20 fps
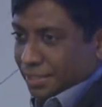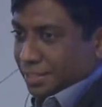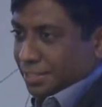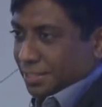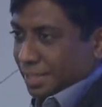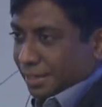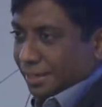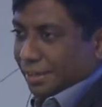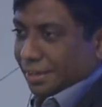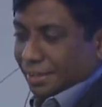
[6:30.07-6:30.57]

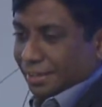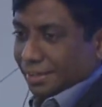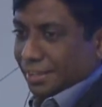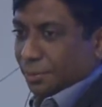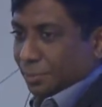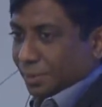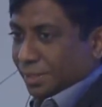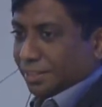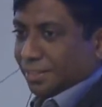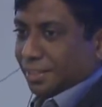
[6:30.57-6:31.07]
Suddenly
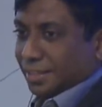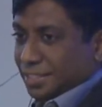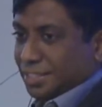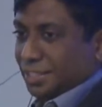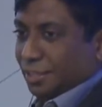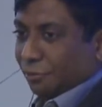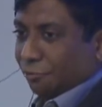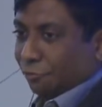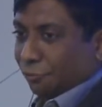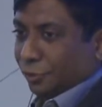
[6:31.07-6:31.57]
there were
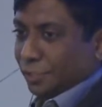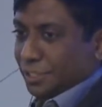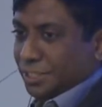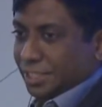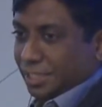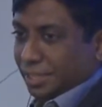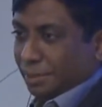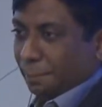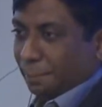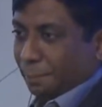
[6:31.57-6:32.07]
30 or
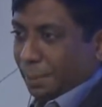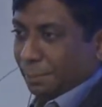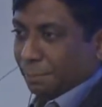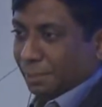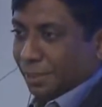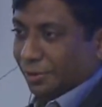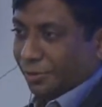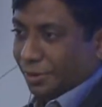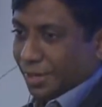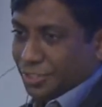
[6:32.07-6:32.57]
40
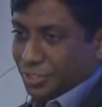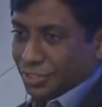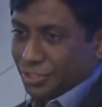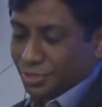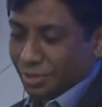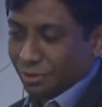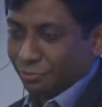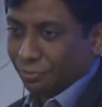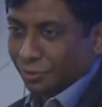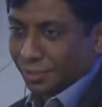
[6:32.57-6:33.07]
people
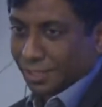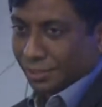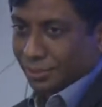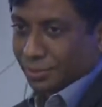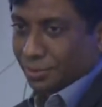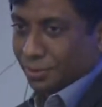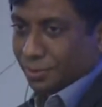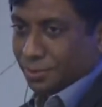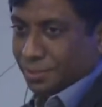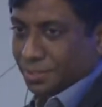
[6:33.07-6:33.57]
registering for that
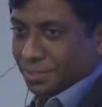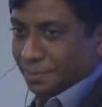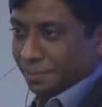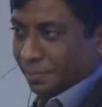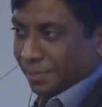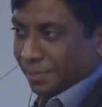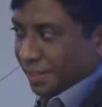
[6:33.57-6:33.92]
course.